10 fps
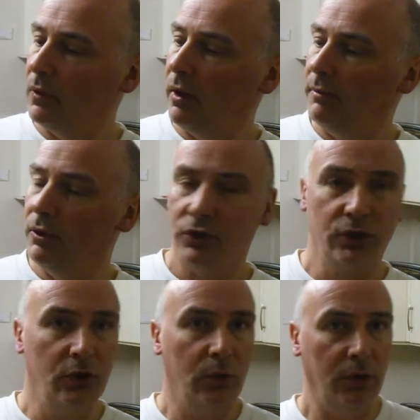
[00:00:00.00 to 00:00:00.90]
I'm not
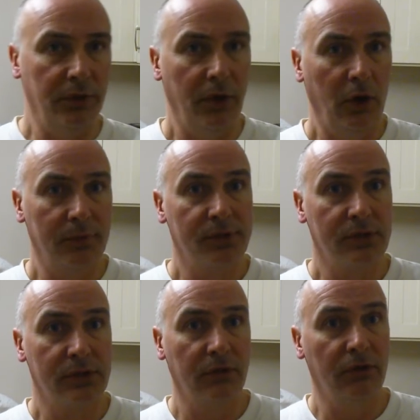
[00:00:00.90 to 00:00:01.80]
sure what other
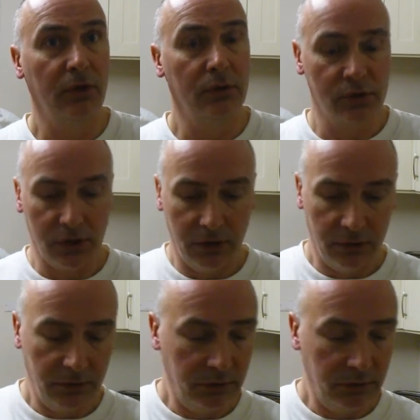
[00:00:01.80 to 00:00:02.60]
hops they've used,